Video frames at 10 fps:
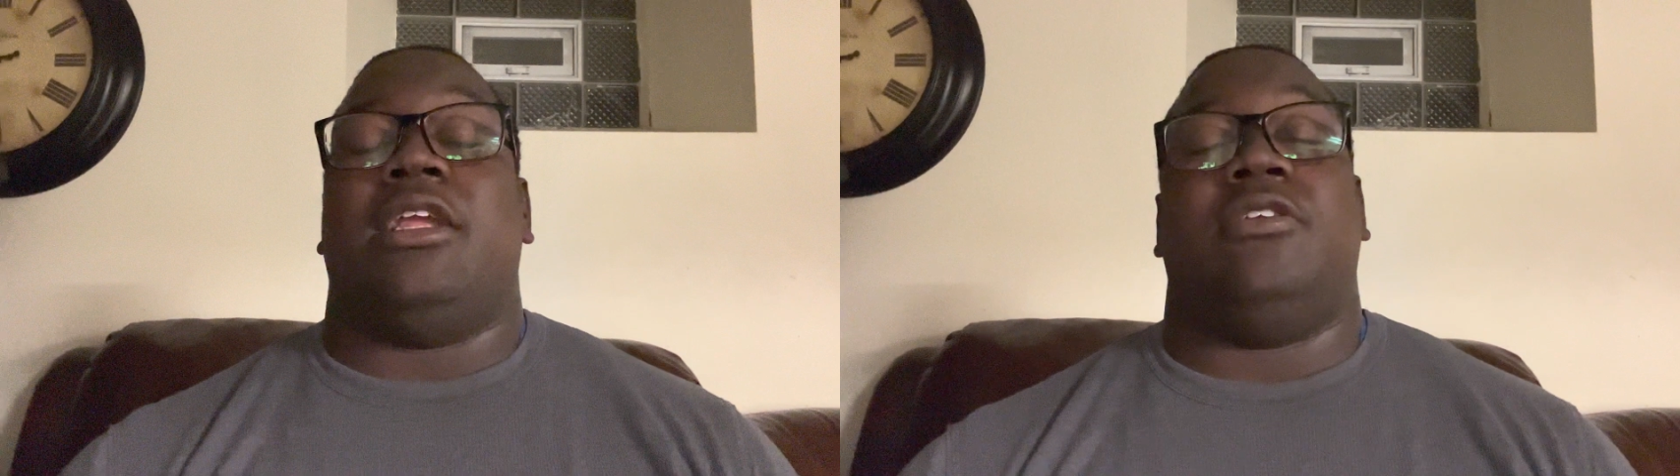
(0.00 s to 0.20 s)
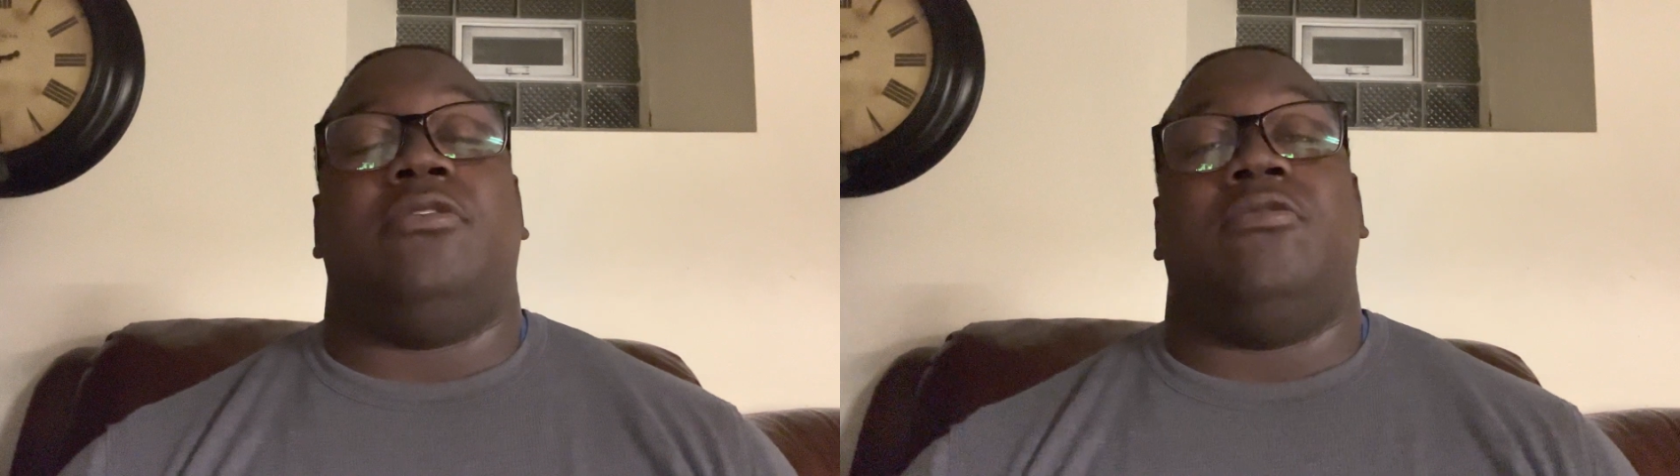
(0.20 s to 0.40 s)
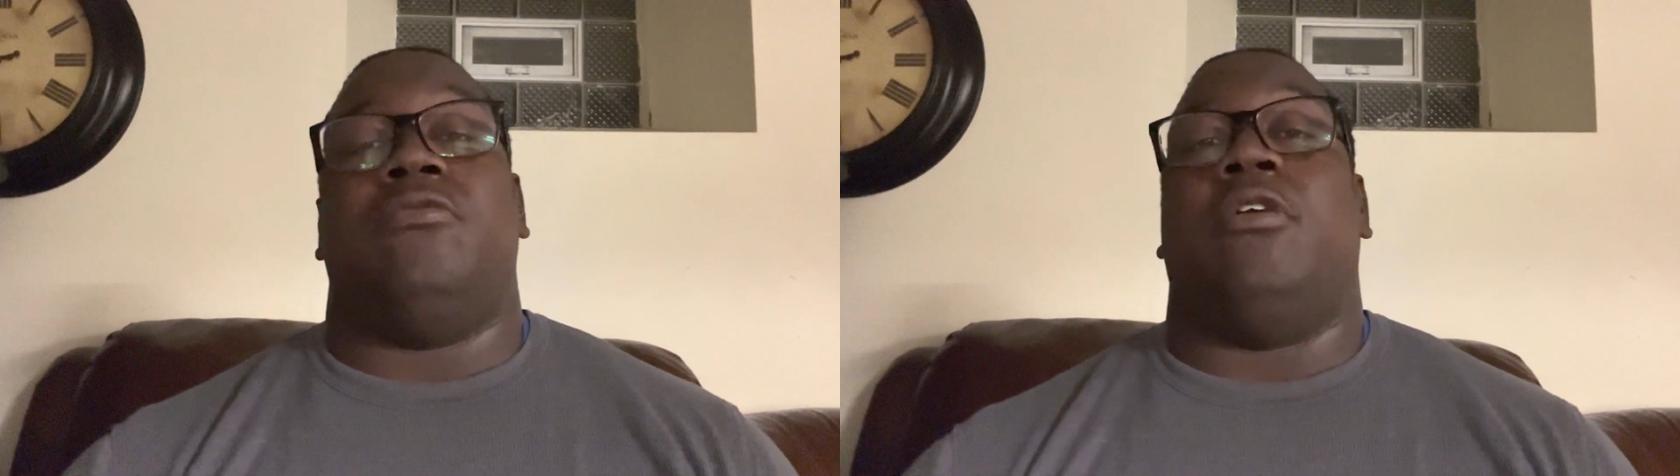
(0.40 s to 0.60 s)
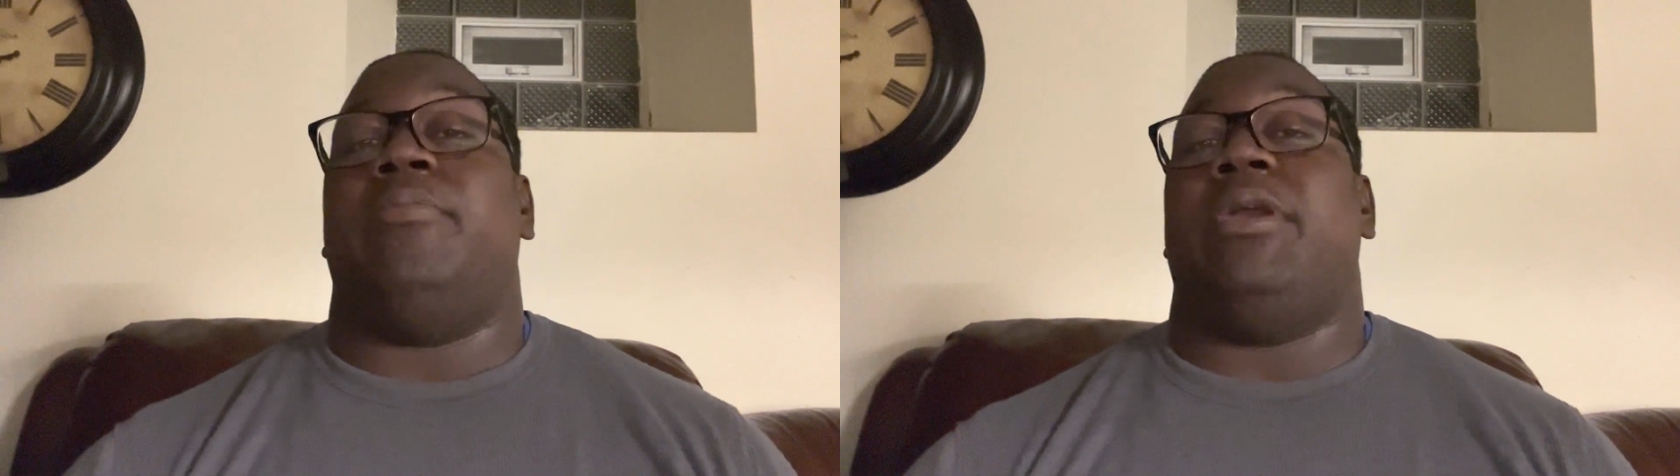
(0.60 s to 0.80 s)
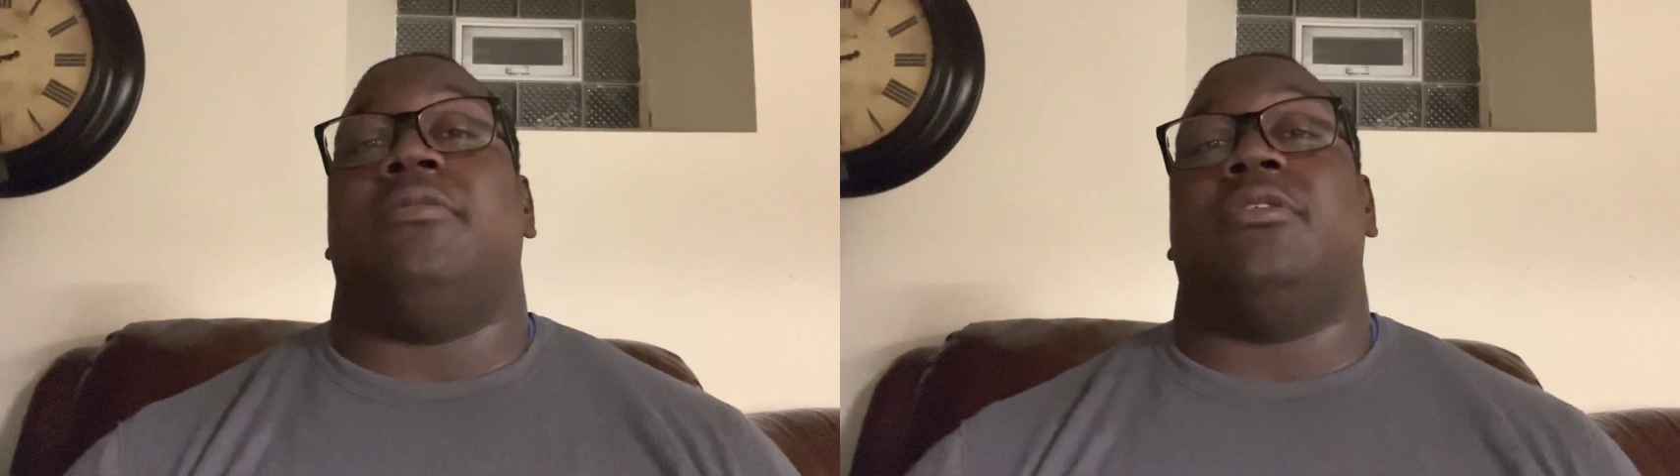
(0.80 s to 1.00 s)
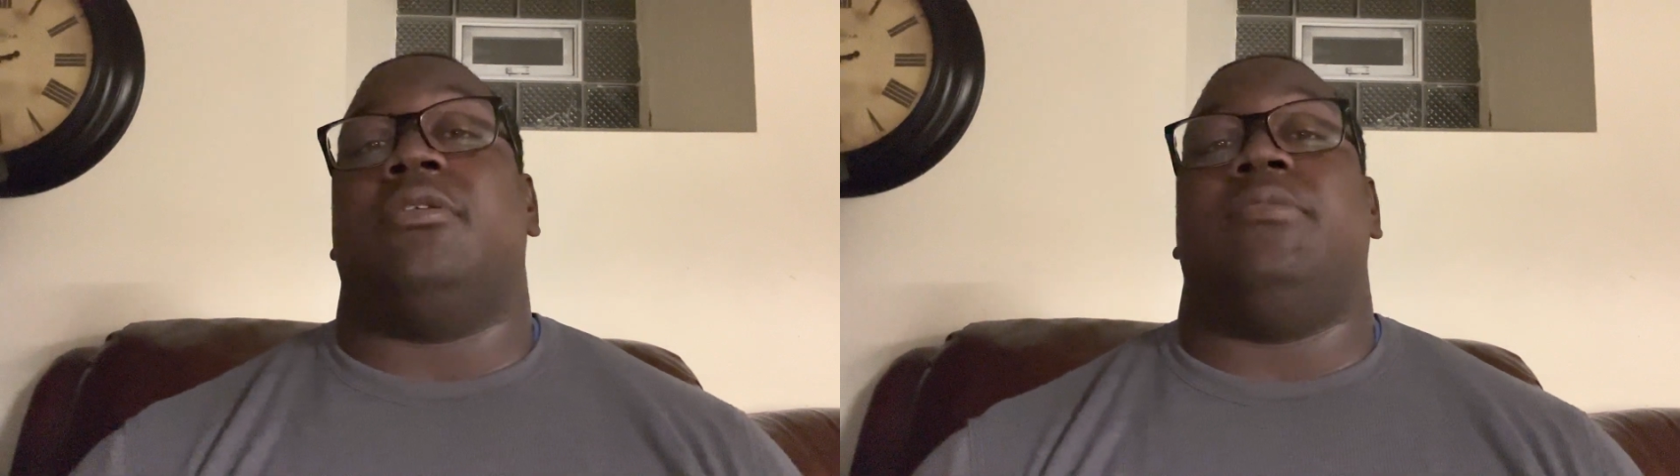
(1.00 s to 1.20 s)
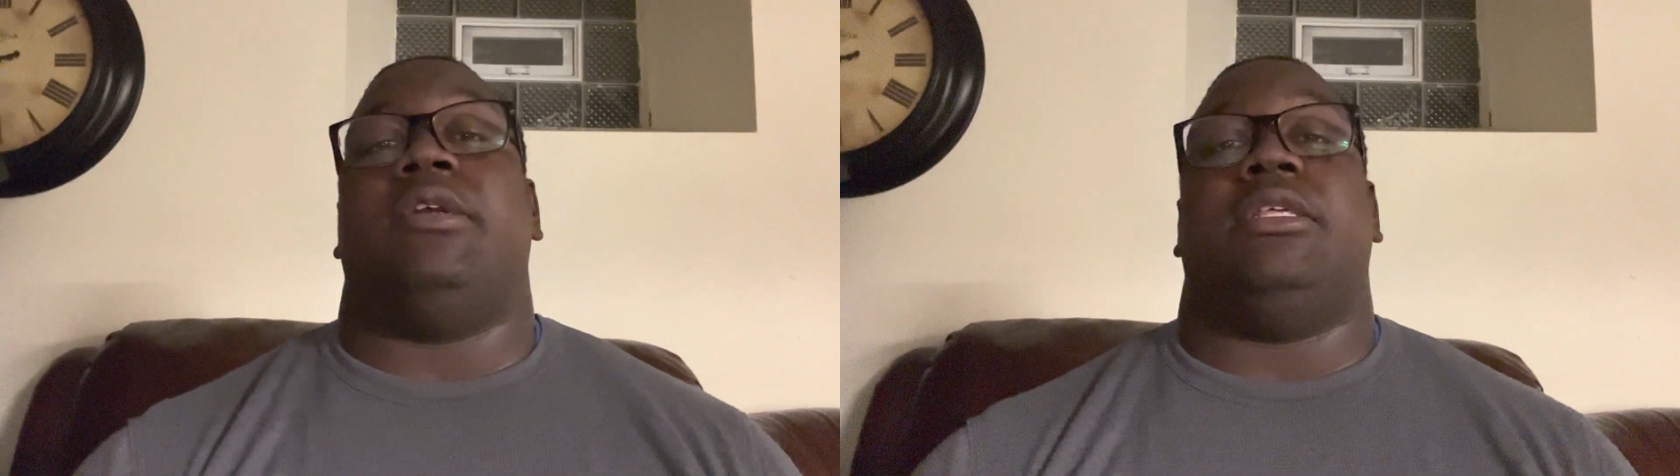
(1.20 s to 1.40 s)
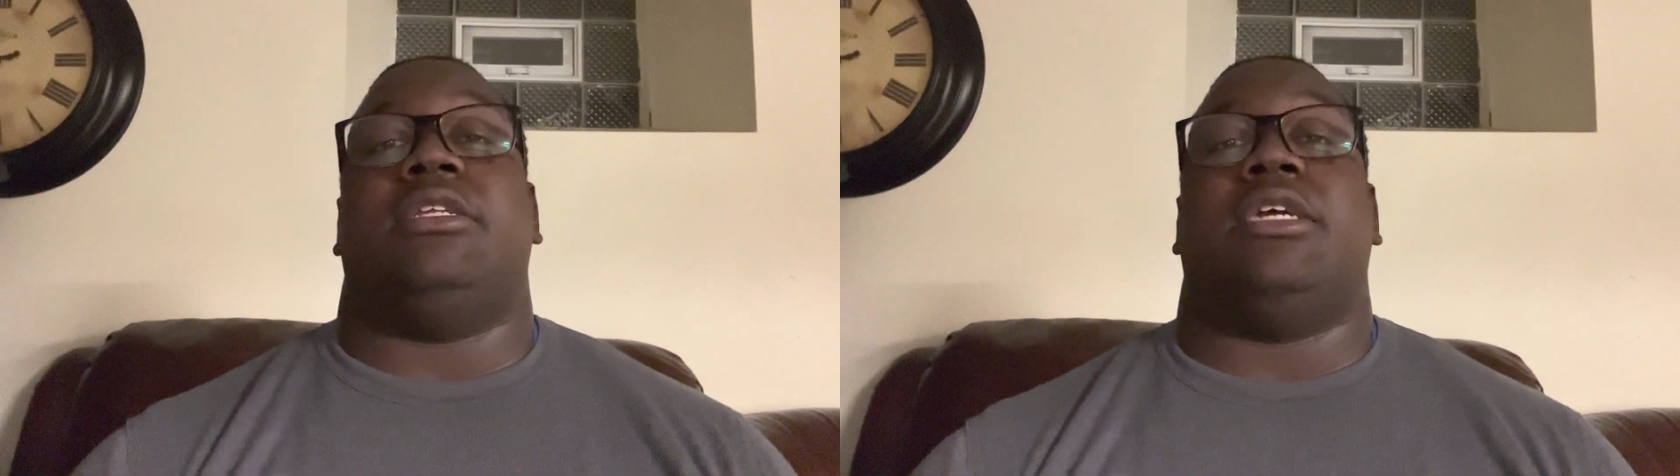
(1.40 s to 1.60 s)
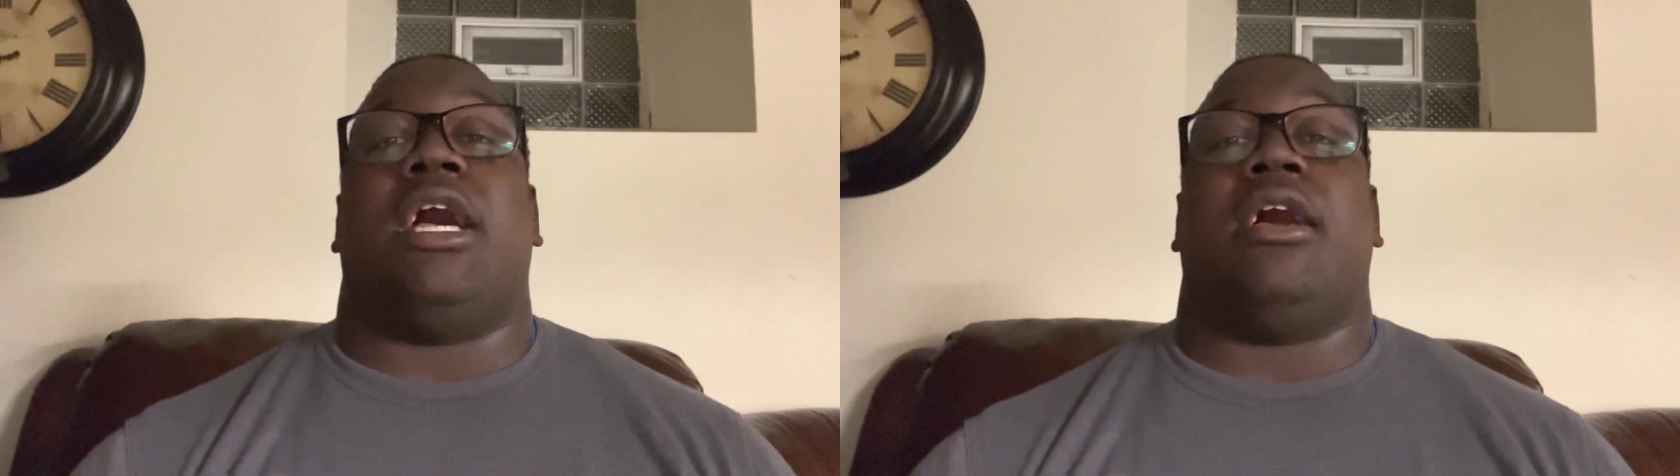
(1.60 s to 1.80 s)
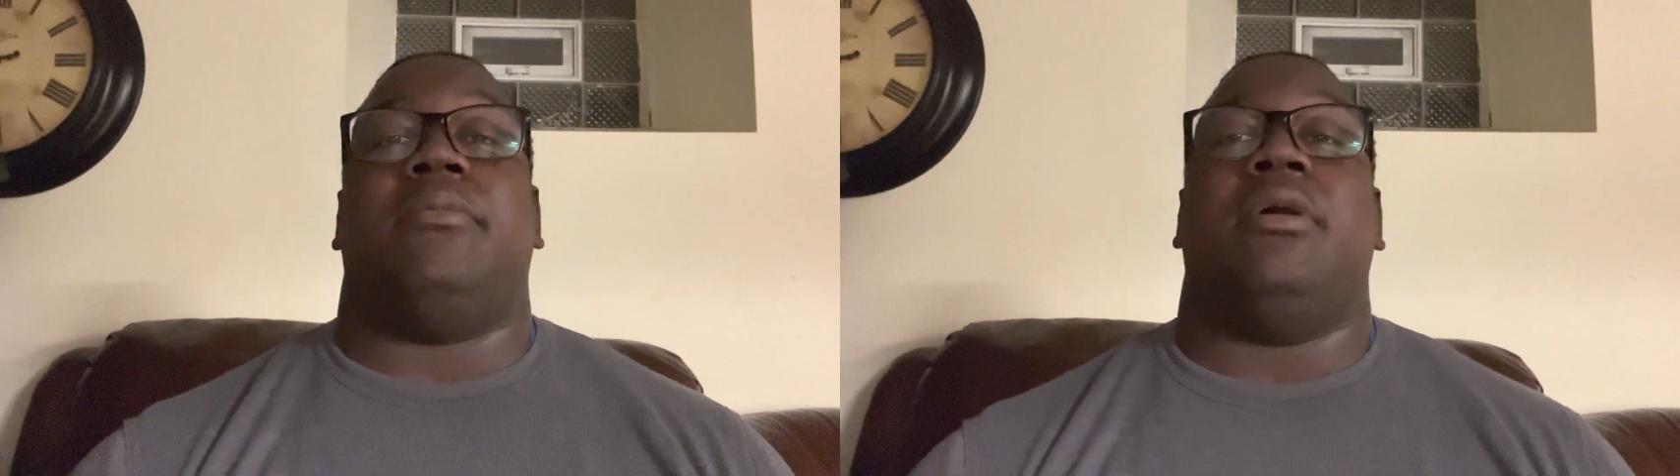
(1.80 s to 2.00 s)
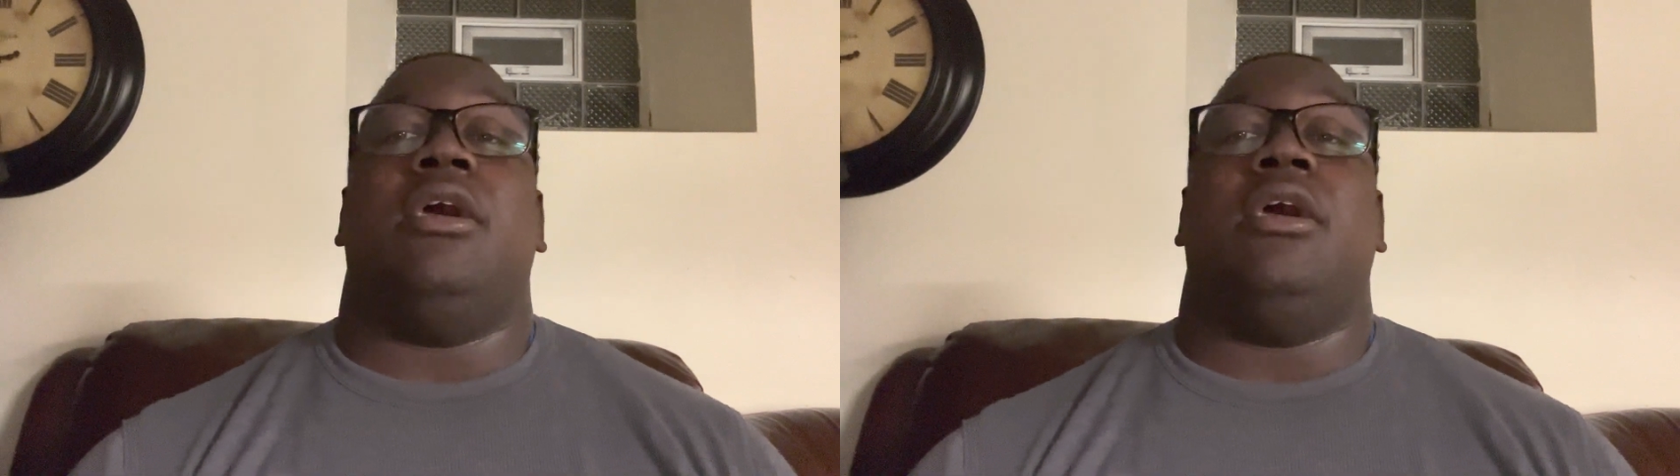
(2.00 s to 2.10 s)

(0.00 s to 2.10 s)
you won't be able to complete the job.